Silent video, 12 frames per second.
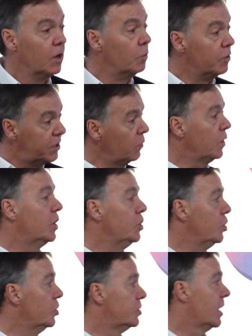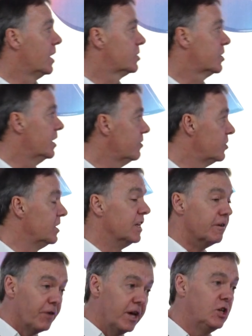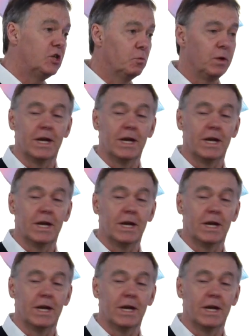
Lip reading: We think we can use our skills in innovation.